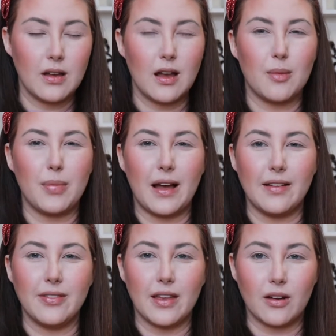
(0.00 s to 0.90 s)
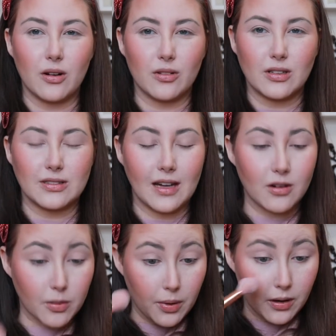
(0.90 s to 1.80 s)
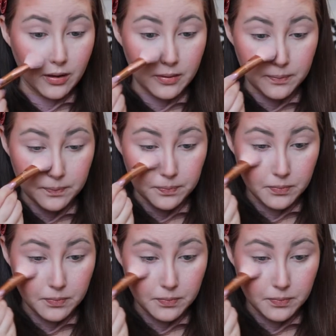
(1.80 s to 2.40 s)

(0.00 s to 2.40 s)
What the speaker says: a bad thing or looked down upon?